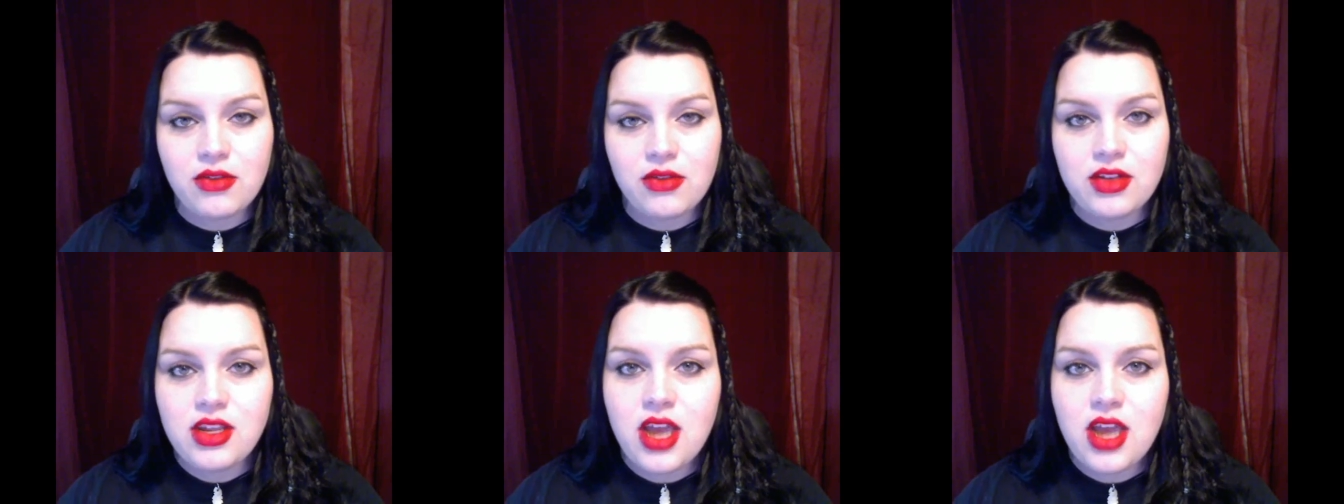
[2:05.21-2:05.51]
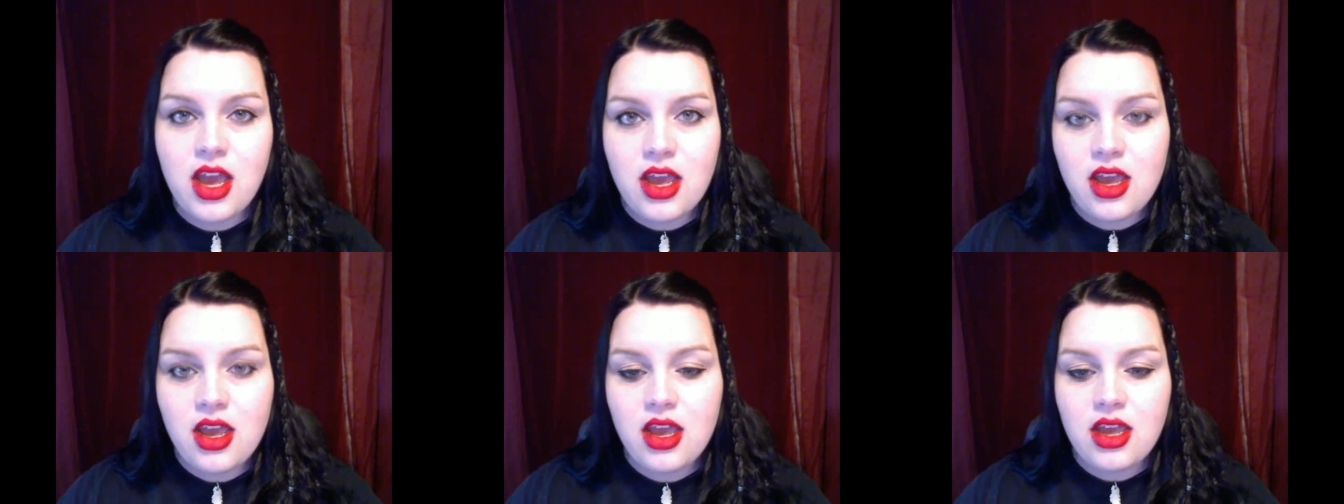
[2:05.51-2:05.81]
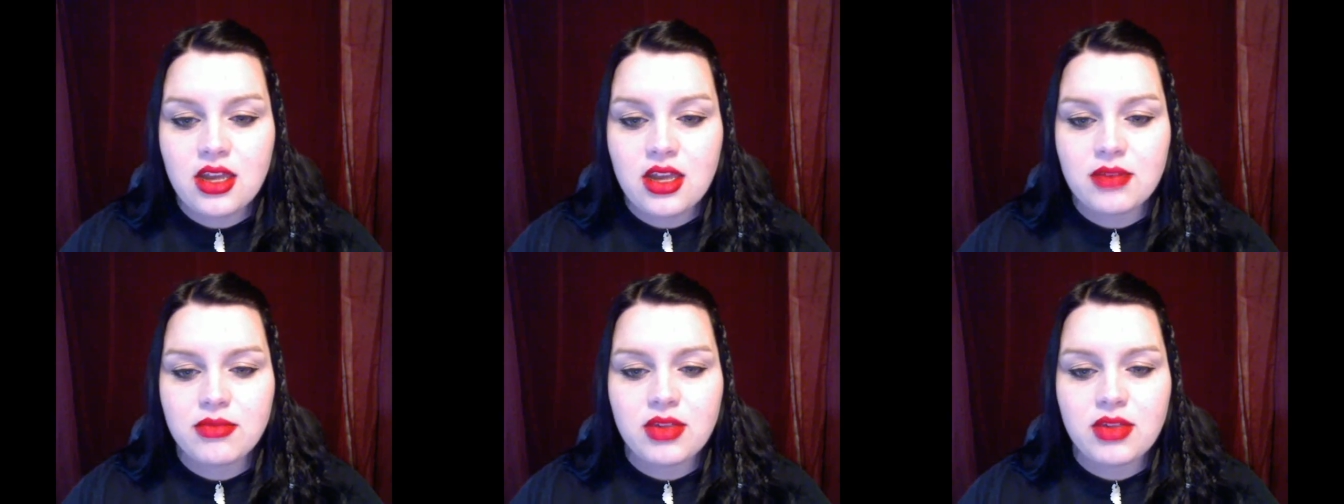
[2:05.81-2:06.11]
Yay!
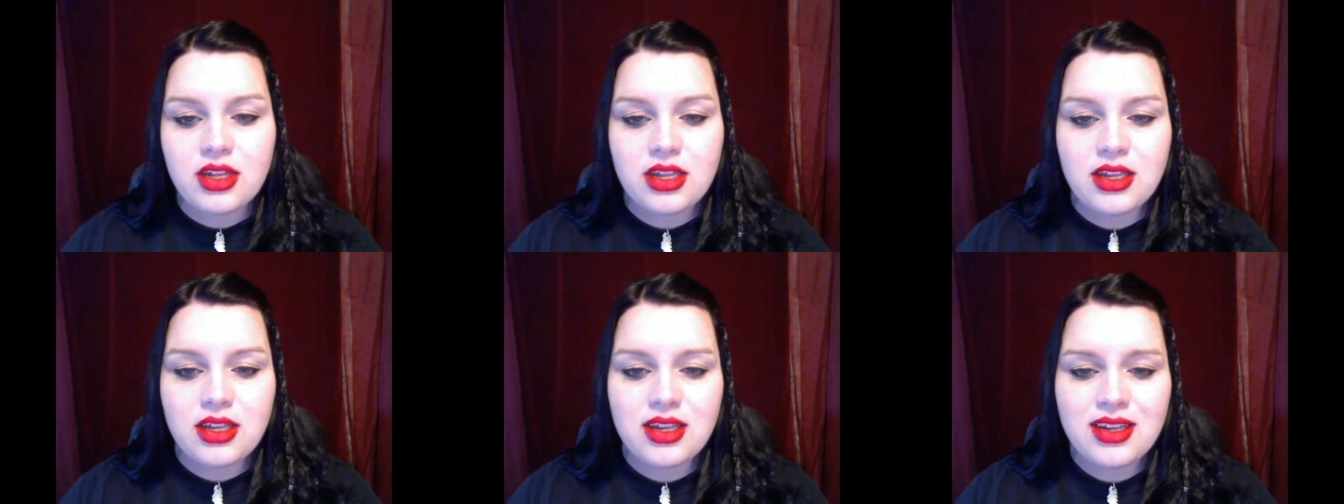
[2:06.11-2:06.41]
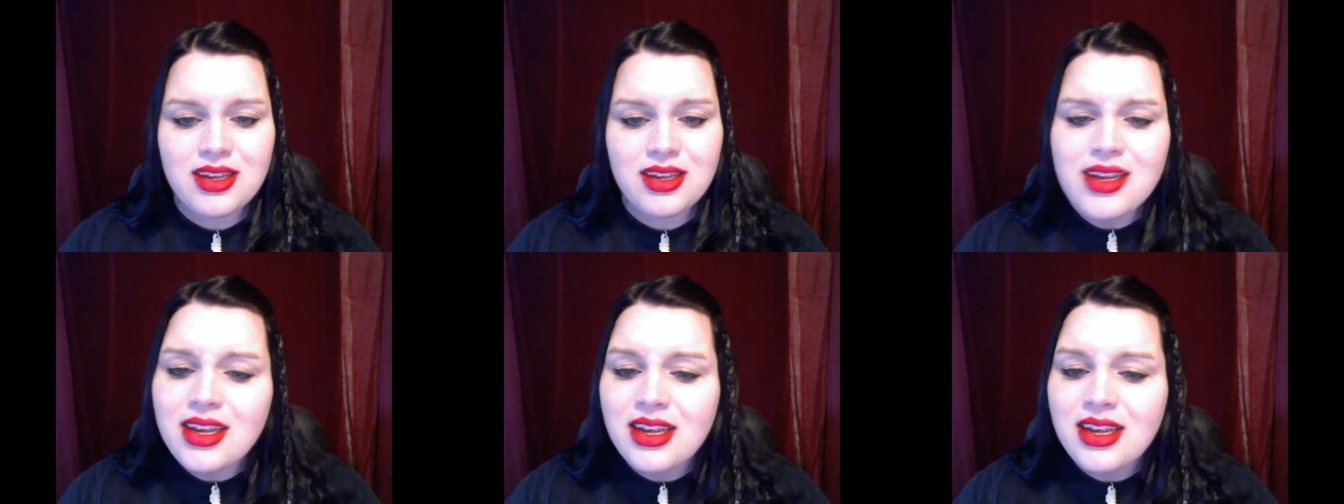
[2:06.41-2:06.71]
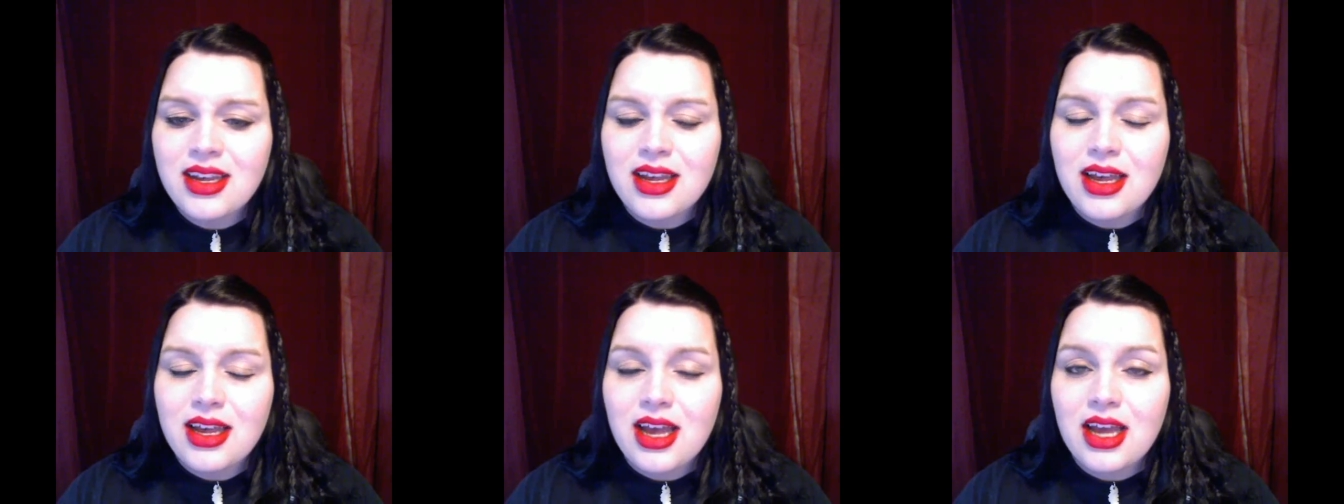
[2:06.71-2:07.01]
And I'm like,
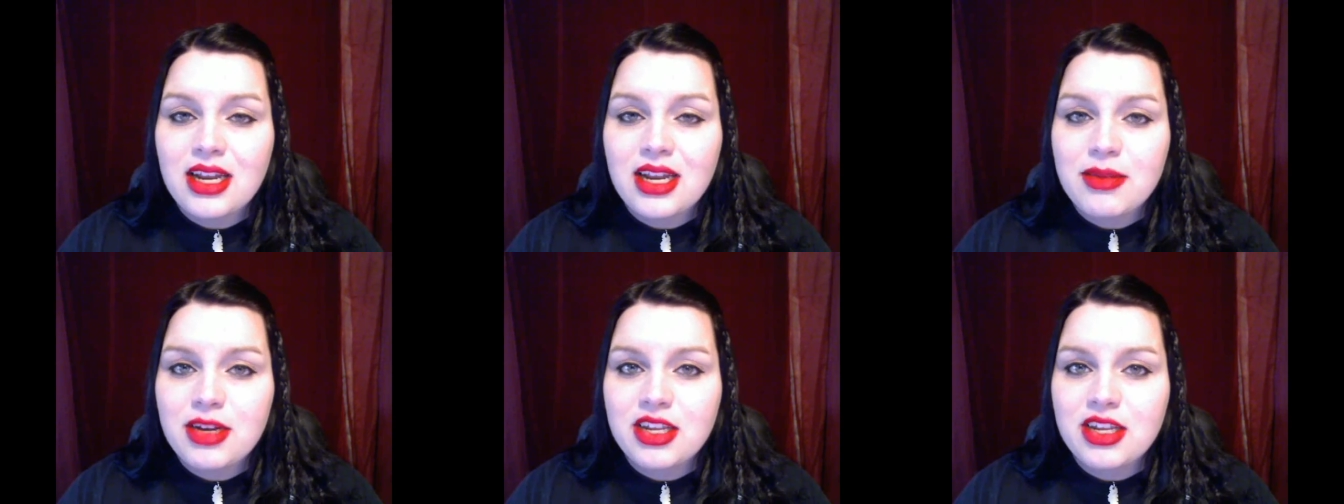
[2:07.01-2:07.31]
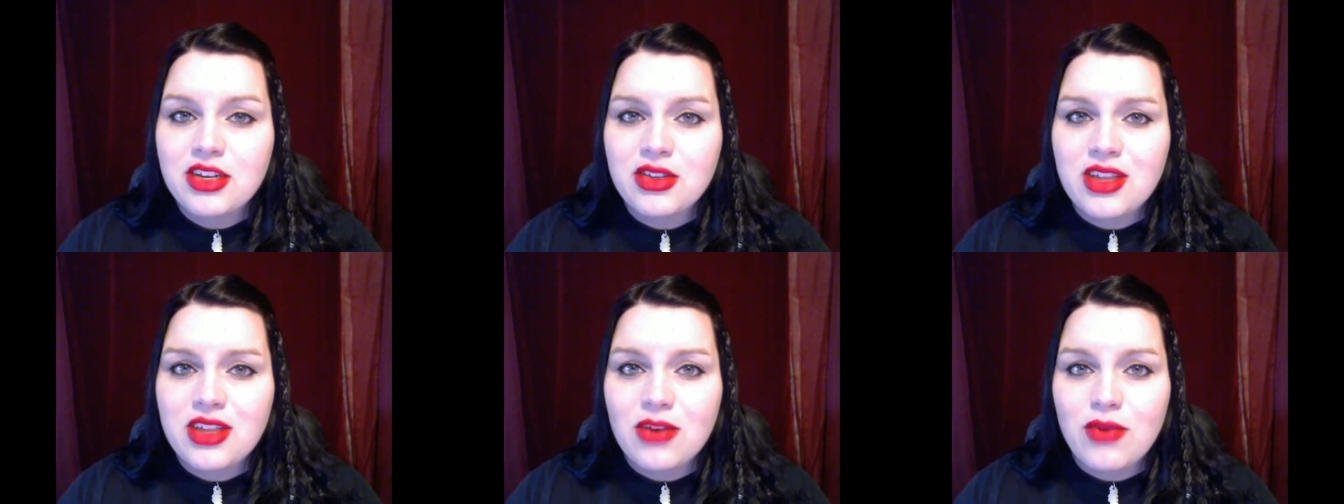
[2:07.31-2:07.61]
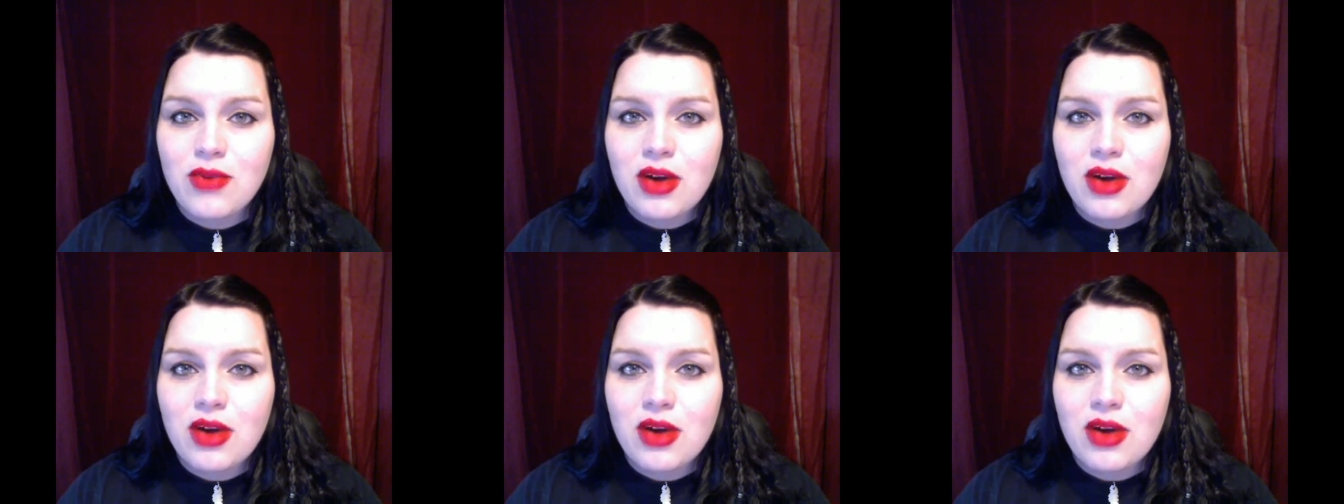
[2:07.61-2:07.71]
anybody can do that.